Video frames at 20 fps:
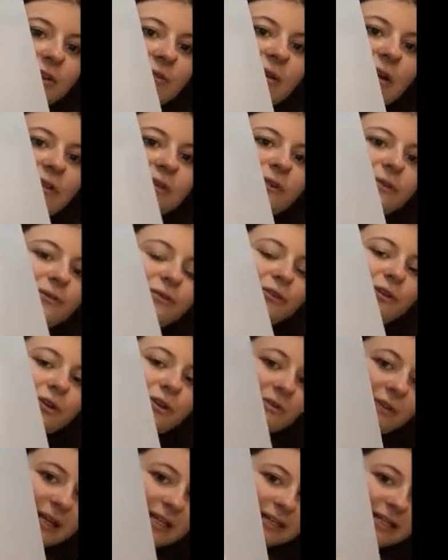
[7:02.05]
around the
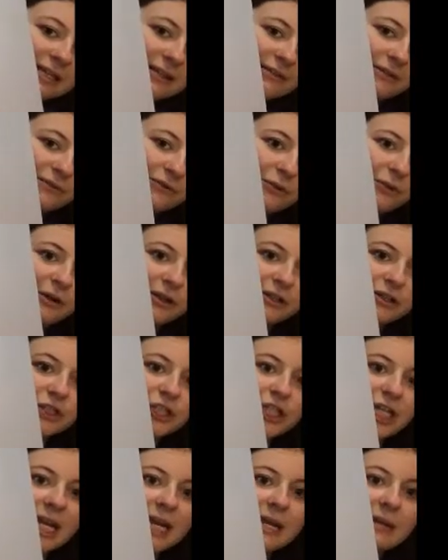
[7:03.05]
fluorescent floral
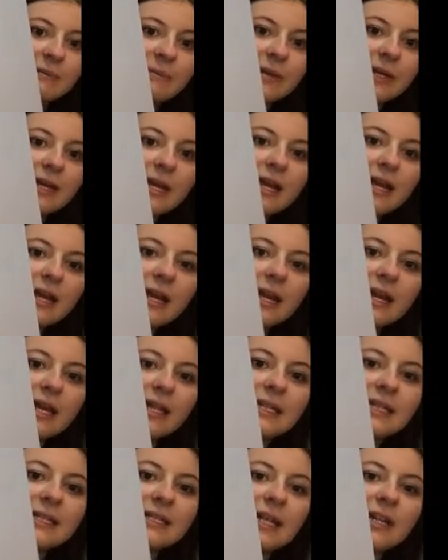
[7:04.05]
shape
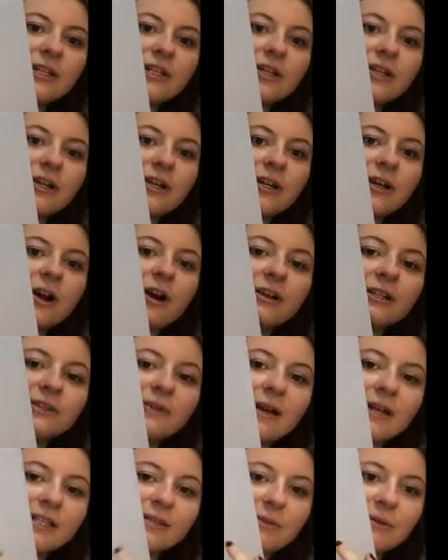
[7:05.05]
in the center
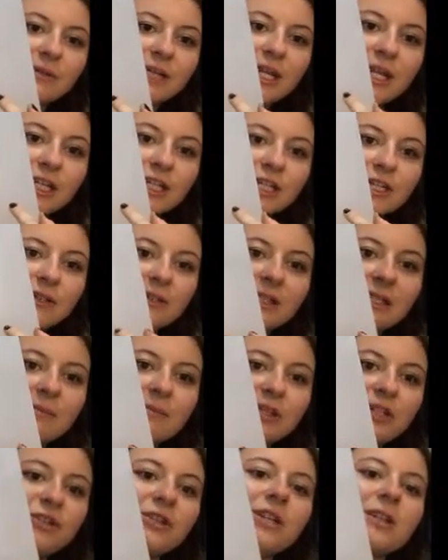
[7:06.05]
also has a rotational
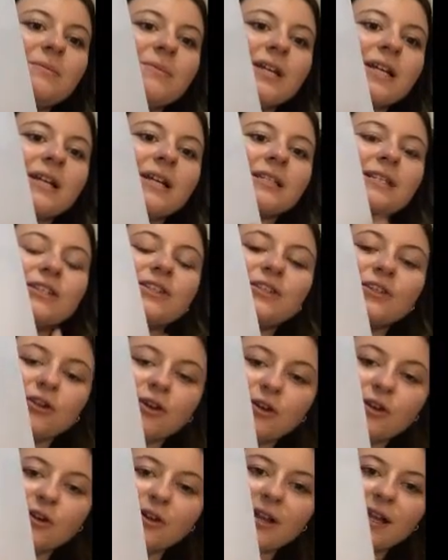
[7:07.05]
symmetry because a
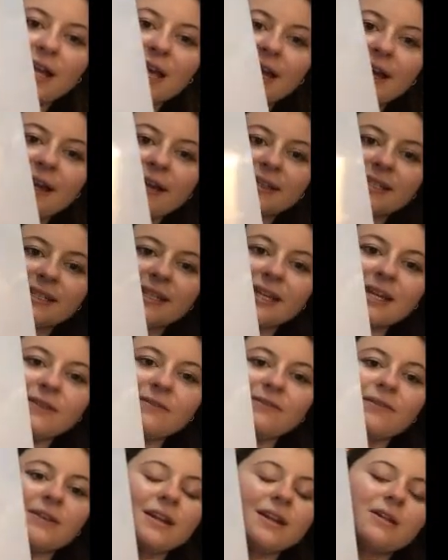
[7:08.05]
circle has an
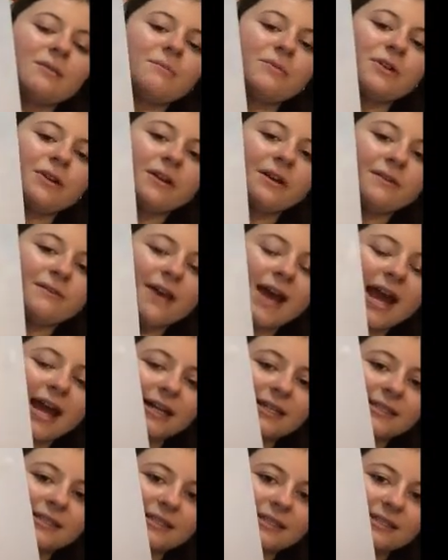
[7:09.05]
infinite number of
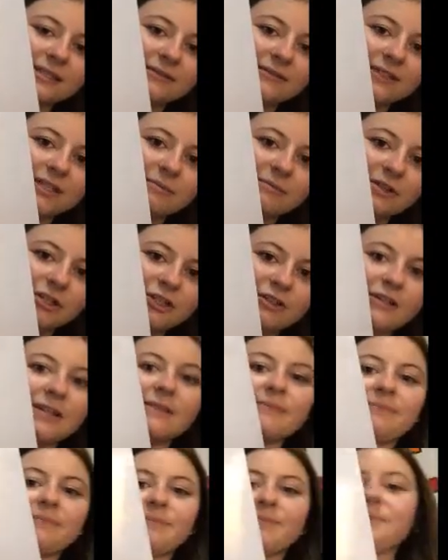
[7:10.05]
axes of symmetry.